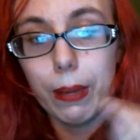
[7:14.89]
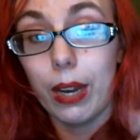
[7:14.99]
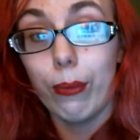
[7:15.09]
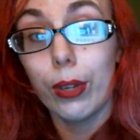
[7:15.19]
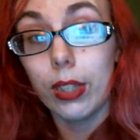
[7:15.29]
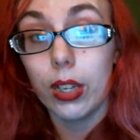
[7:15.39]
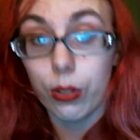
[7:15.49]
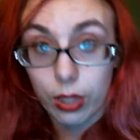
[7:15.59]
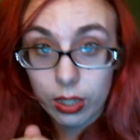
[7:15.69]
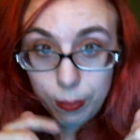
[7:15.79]
but I really
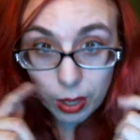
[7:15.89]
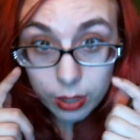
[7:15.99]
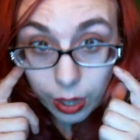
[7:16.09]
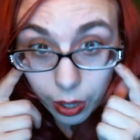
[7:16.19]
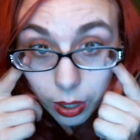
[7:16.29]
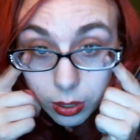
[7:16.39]
adore this mascara.